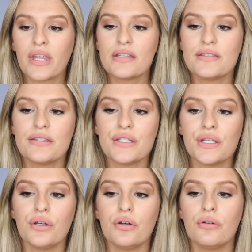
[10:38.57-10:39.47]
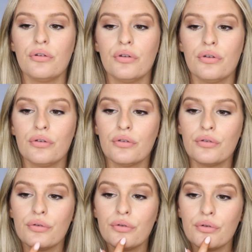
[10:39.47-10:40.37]
Still
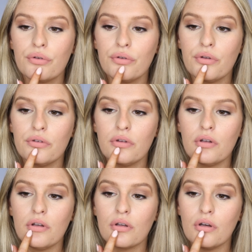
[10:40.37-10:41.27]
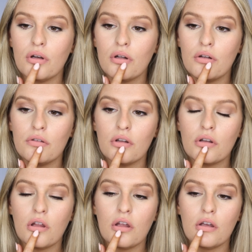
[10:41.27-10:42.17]
getting all the
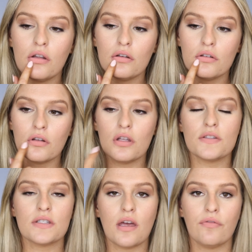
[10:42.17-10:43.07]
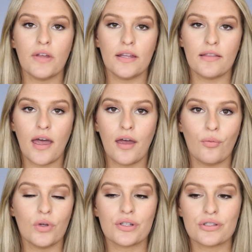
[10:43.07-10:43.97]
lines and stuff like that,
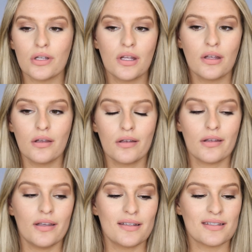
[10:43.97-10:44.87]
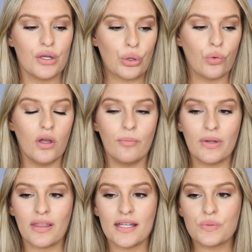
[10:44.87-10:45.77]
which is annoying,
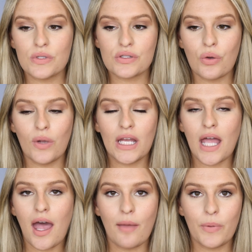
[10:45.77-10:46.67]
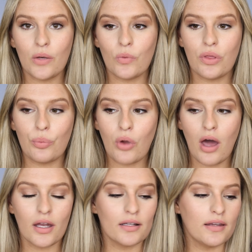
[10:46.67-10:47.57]
but that's what's going to happen with a
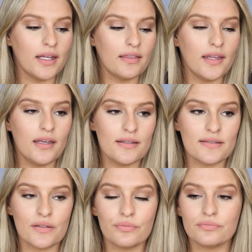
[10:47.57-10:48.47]
product like this.